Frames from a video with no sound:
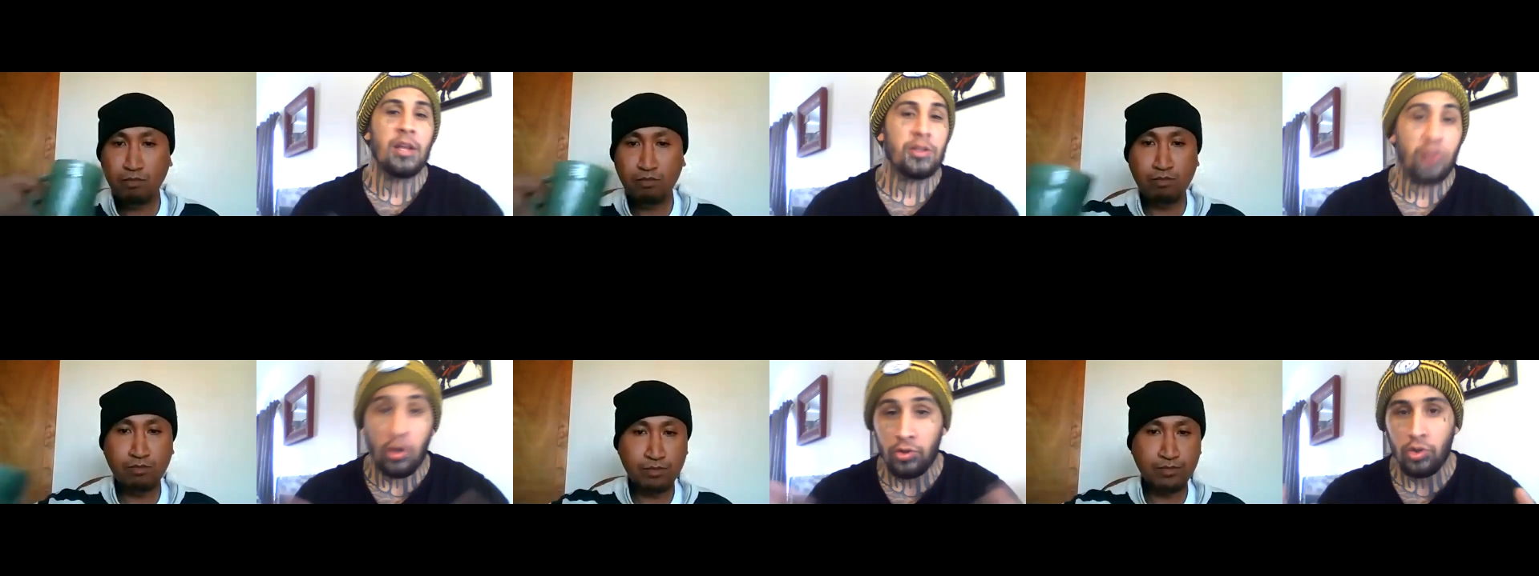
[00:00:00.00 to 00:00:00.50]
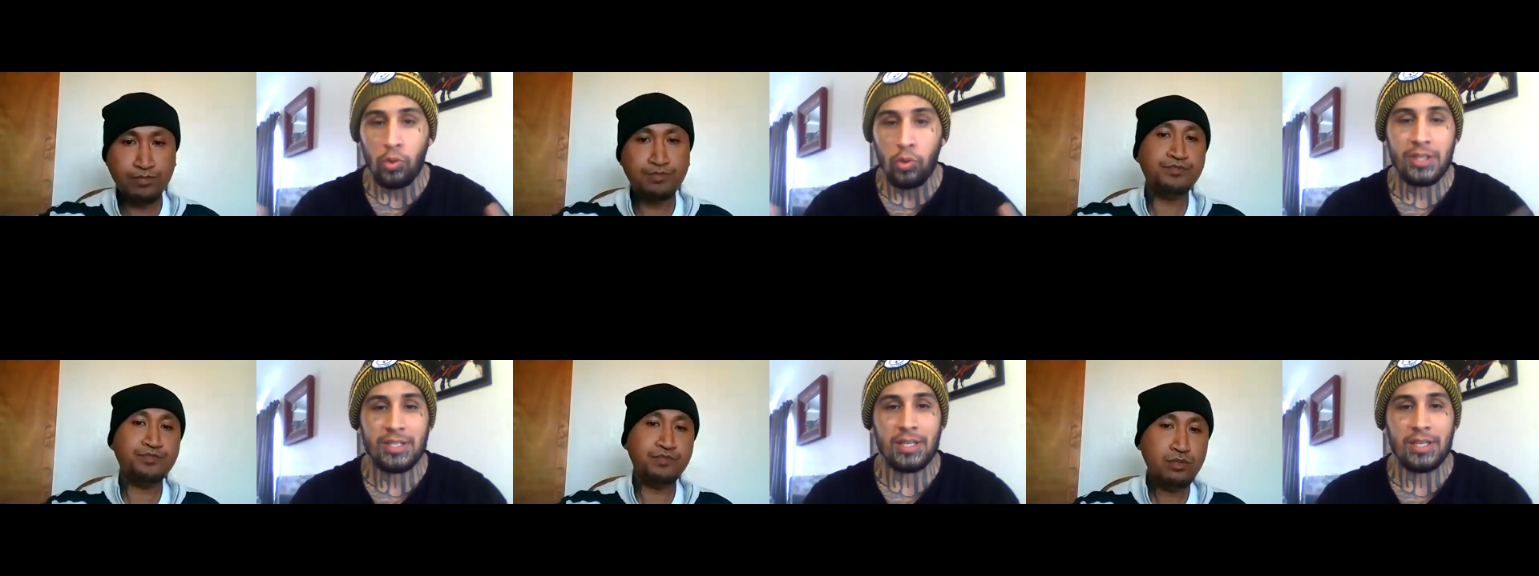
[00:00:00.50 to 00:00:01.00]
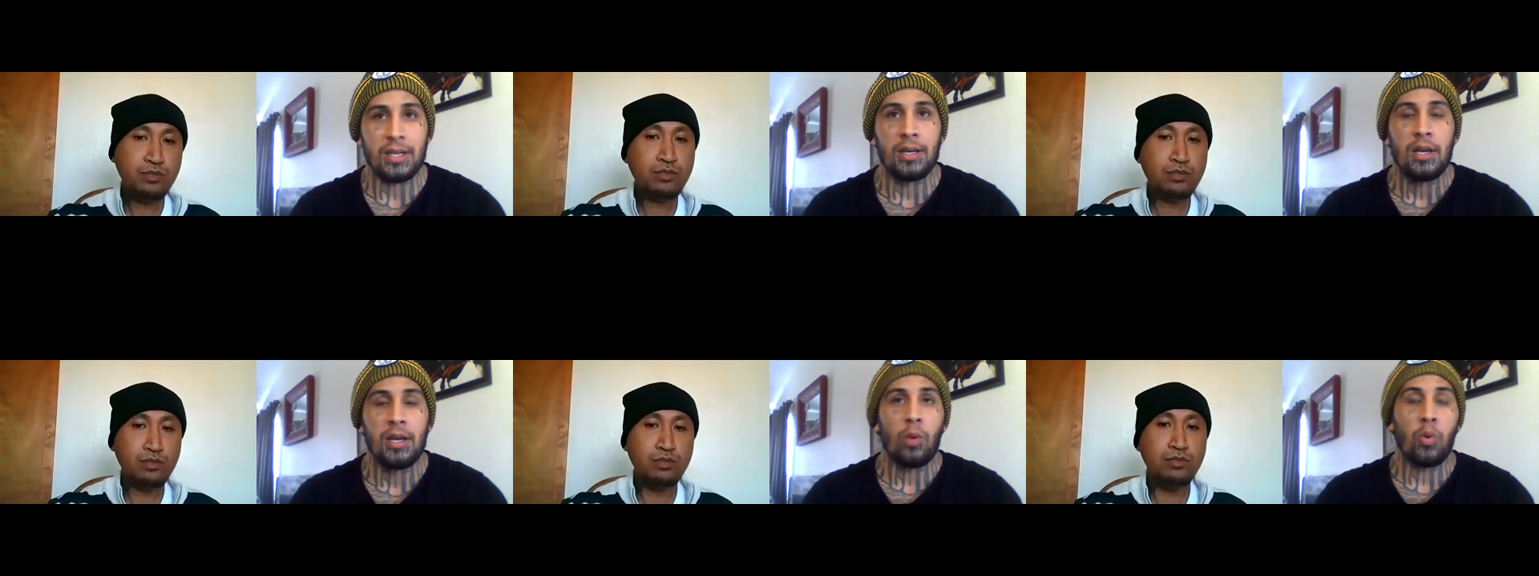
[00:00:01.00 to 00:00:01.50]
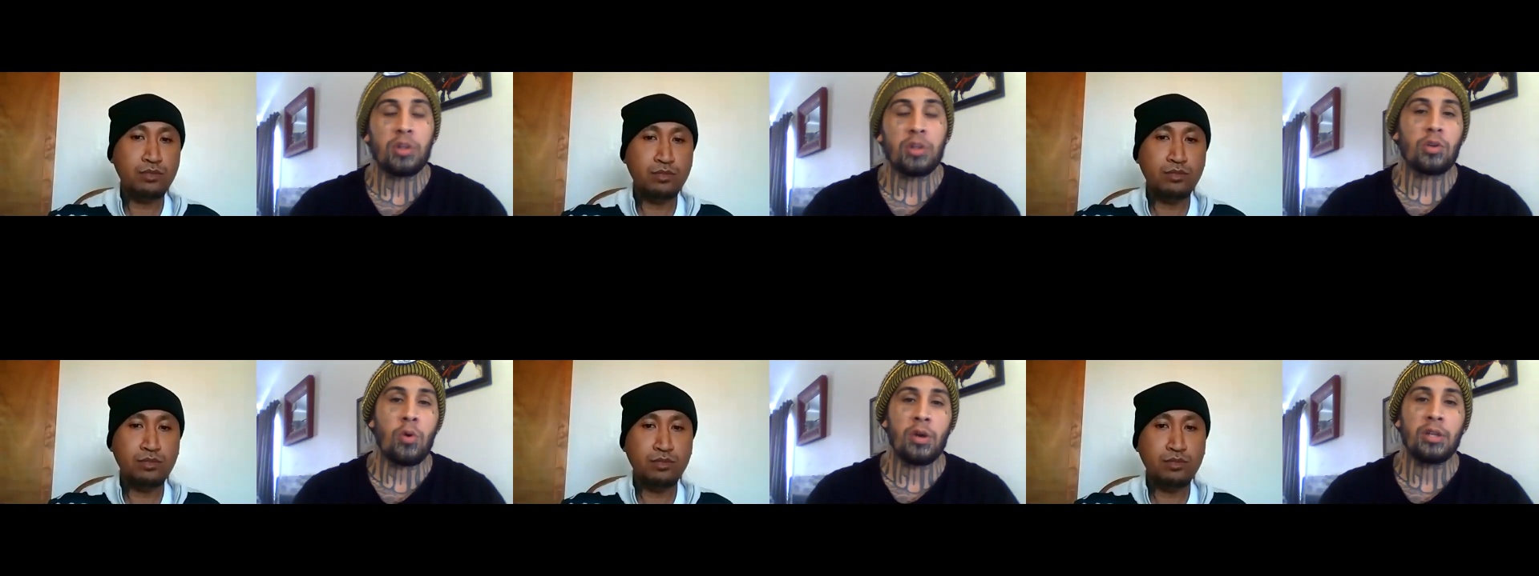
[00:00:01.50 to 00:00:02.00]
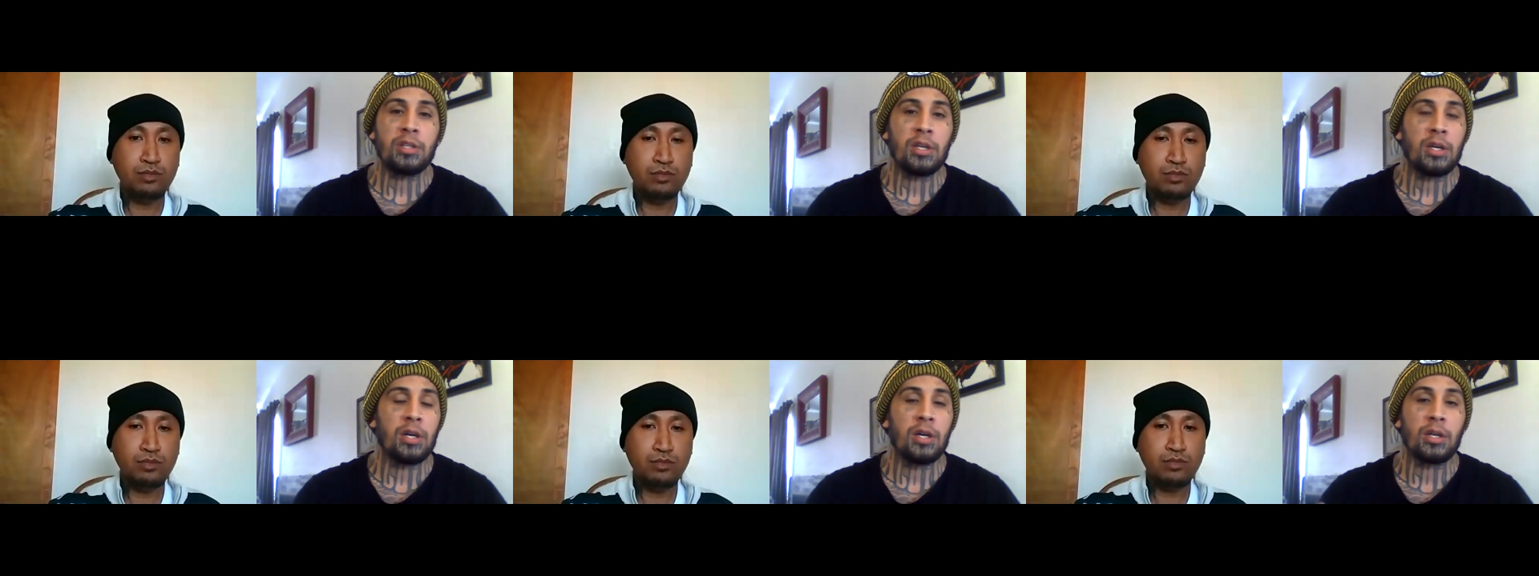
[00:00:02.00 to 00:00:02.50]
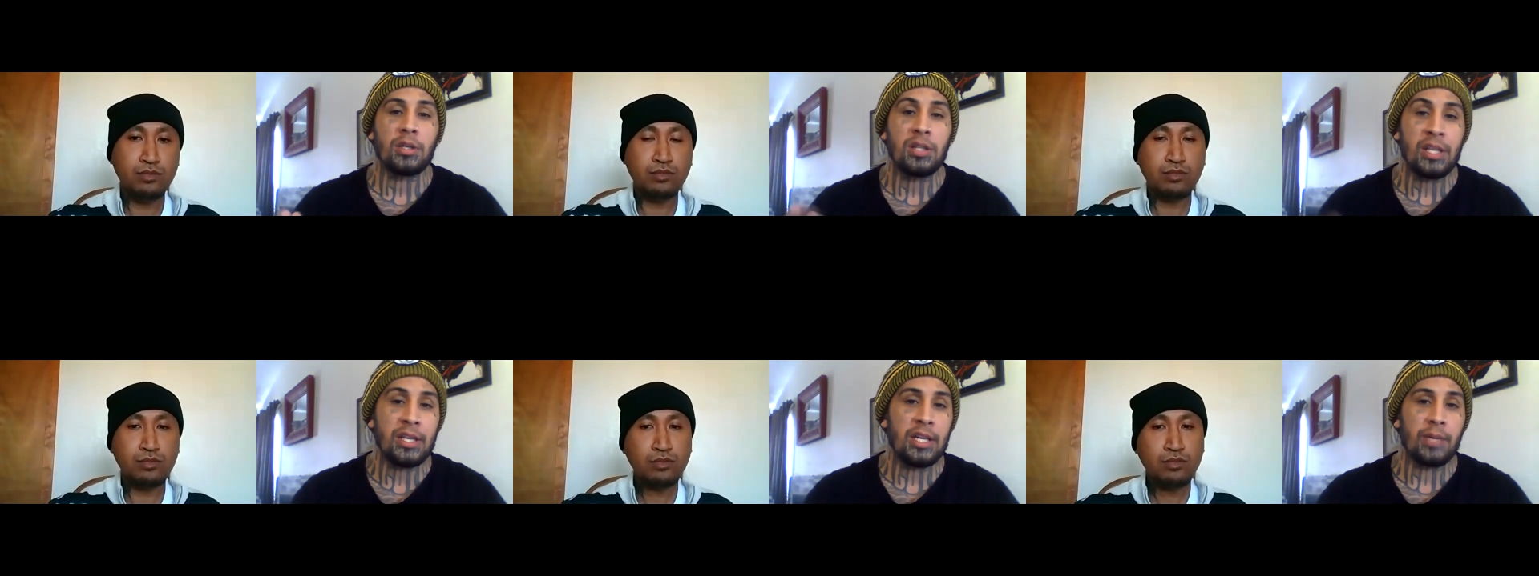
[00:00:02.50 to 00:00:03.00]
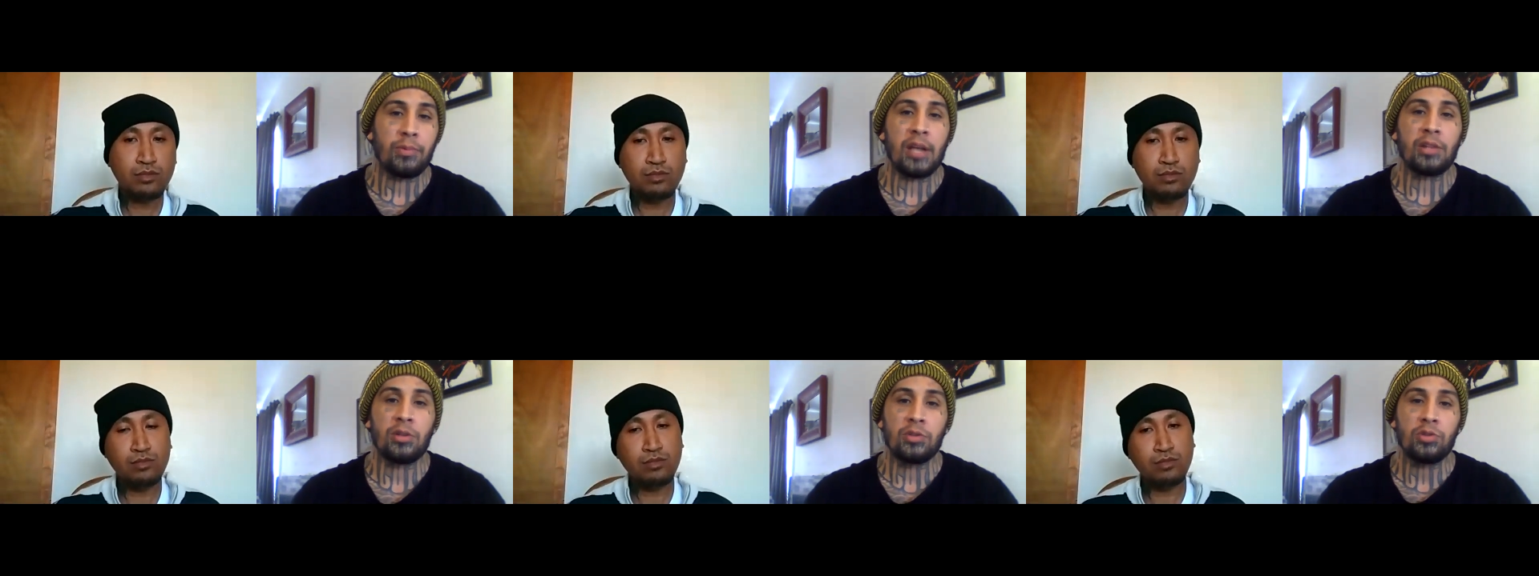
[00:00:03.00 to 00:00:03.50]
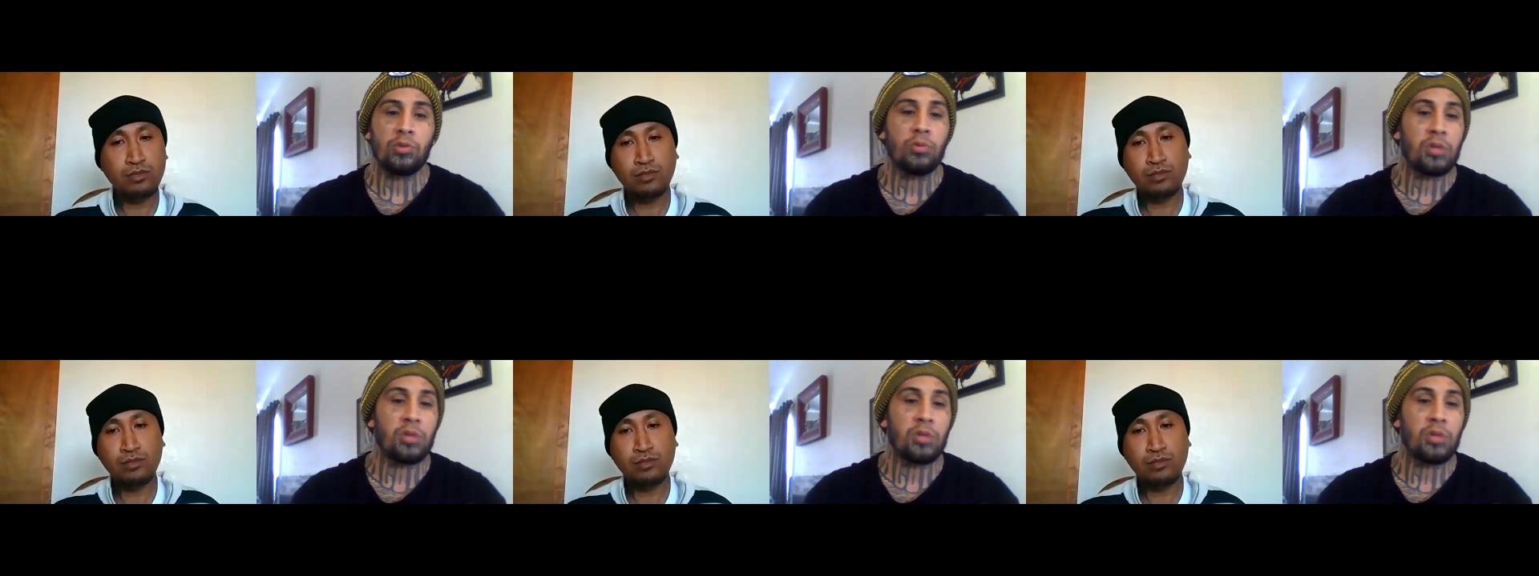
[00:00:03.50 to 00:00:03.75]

Speaker 1: they'll do what's uh what's coined uh, uh cleanup, right? They'll do